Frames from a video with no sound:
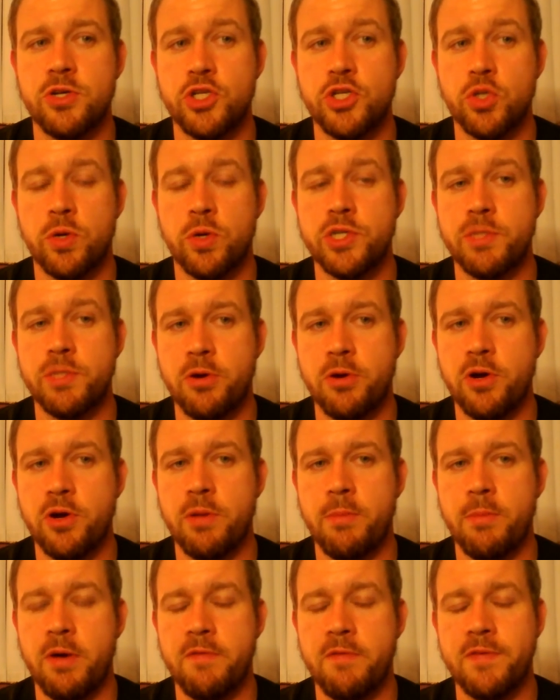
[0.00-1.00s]
Georgia
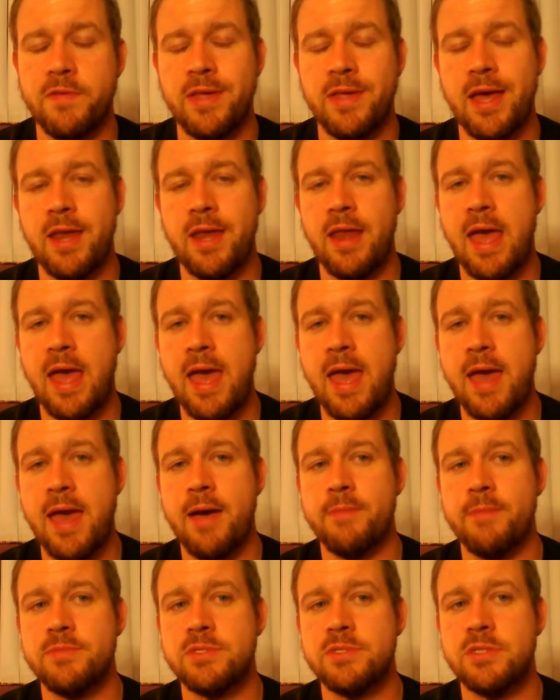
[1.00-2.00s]
Purdom of Ken
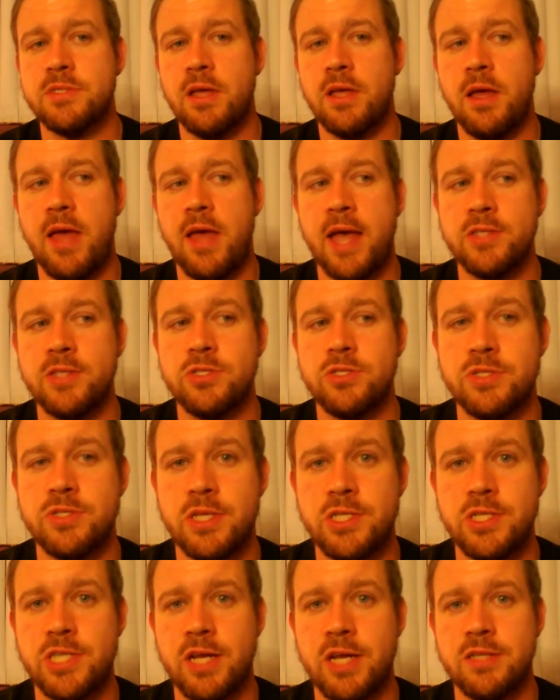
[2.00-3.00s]
Ham's Answers
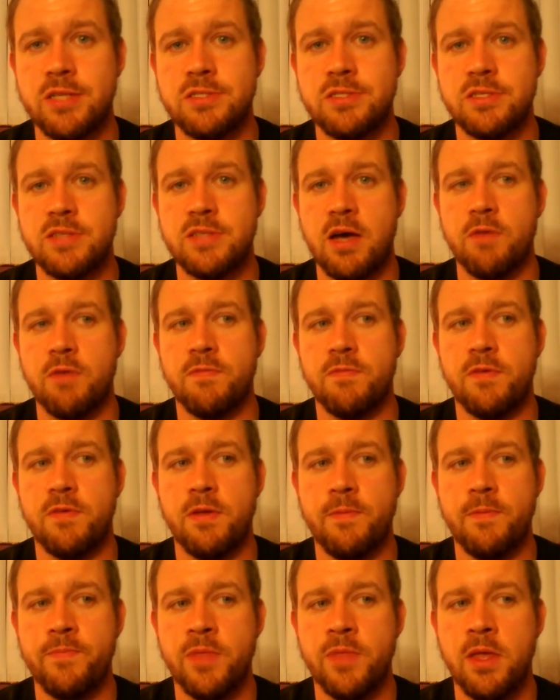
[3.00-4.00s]
in Genesis outfit.